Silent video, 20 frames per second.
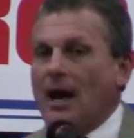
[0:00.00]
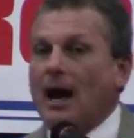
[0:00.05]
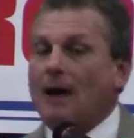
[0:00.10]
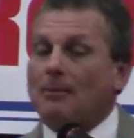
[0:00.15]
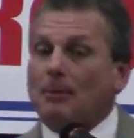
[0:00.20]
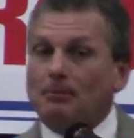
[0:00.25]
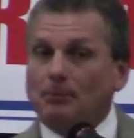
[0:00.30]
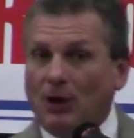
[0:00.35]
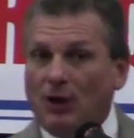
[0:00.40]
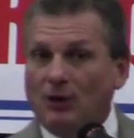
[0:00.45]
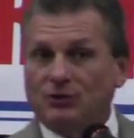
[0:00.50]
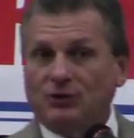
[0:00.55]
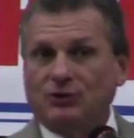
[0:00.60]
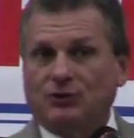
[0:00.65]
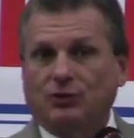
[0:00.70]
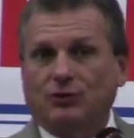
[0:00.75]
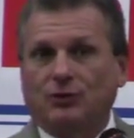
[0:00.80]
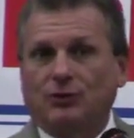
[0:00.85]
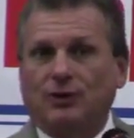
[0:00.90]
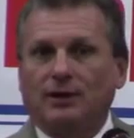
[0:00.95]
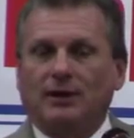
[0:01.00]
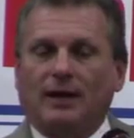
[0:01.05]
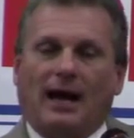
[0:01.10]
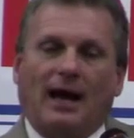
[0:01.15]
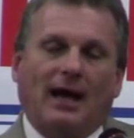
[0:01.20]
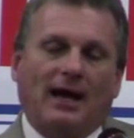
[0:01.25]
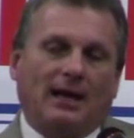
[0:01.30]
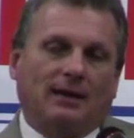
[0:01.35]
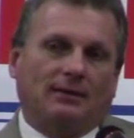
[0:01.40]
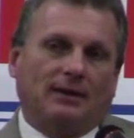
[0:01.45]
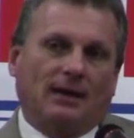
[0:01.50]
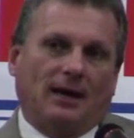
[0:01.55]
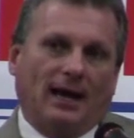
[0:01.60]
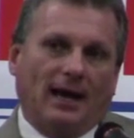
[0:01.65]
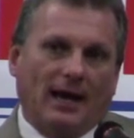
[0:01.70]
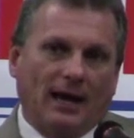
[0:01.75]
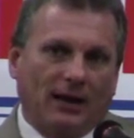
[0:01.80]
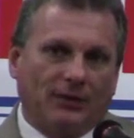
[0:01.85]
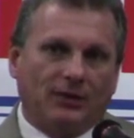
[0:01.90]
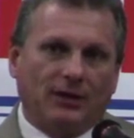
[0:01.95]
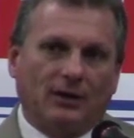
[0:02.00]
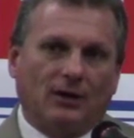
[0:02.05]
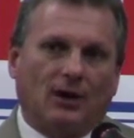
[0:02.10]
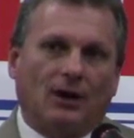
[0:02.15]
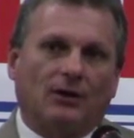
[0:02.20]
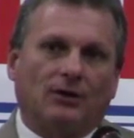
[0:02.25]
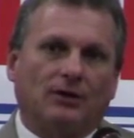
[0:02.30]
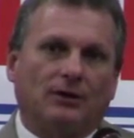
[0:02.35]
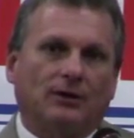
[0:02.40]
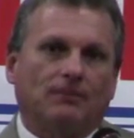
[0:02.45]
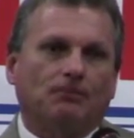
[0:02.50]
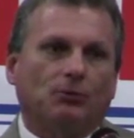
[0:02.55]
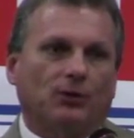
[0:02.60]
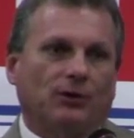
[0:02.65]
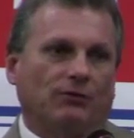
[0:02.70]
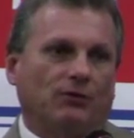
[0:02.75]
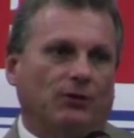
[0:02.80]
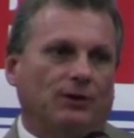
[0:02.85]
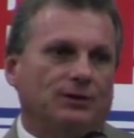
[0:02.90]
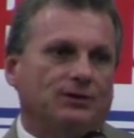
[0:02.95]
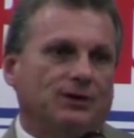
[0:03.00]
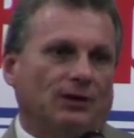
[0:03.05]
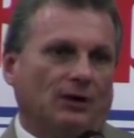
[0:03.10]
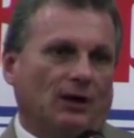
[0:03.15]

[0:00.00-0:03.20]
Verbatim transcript: I'm opposed to it. I, I had the honor and the privilege